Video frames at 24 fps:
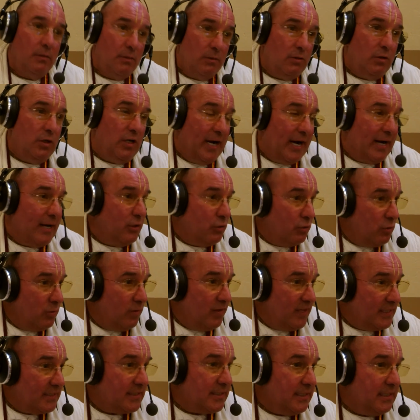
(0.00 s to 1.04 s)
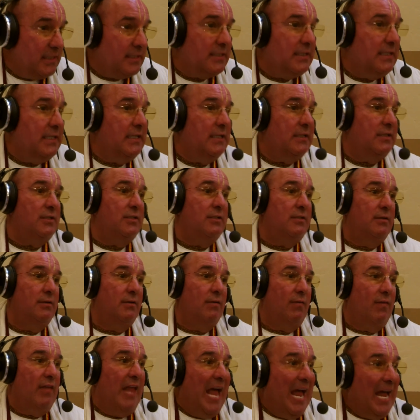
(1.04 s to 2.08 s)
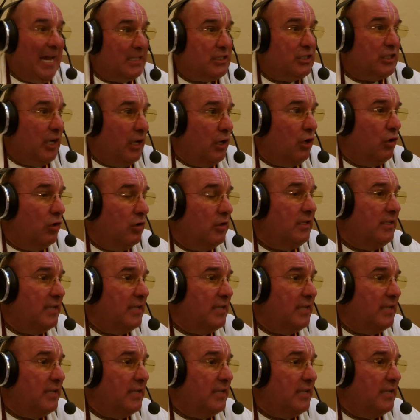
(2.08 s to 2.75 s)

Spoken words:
You got to do this, this, this. That's a good